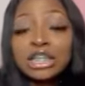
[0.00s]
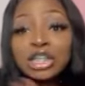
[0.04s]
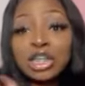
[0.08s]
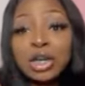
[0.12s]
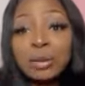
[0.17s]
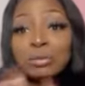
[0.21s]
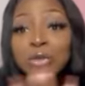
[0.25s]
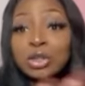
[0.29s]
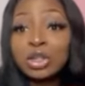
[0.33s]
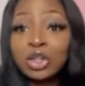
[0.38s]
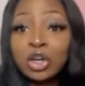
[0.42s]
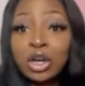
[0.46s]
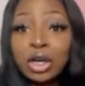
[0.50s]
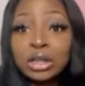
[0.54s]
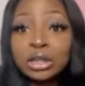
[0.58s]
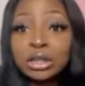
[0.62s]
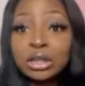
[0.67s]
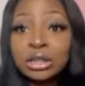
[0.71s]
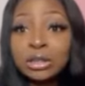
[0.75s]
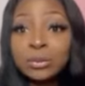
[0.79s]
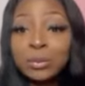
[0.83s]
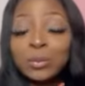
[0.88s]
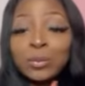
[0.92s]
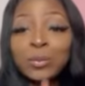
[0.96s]
jump
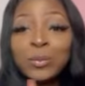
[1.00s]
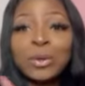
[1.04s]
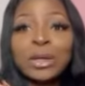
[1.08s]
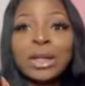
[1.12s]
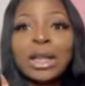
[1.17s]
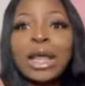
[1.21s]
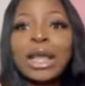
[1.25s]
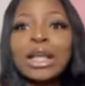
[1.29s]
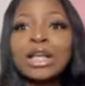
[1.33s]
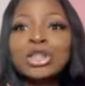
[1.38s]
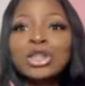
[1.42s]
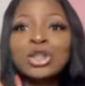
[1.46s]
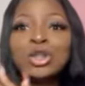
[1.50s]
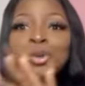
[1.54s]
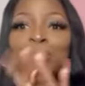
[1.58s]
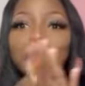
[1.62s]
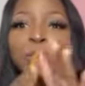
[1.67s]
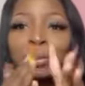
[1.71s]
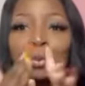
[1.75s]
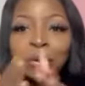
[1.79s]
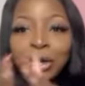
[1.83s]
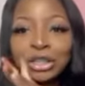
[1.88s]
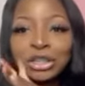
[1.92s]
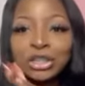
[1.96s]
shots with like
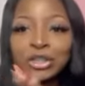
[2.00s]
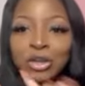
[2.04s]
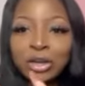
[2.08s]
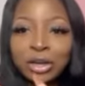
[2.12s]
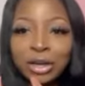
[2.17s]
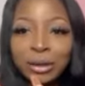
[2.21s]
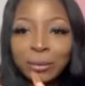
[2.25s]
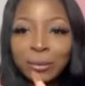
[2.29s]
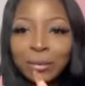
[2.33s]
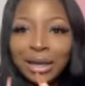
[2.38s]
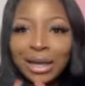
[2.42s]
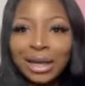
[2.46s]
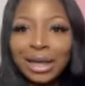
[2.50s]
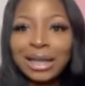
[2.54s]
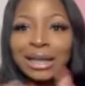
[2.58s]
super pressure on him.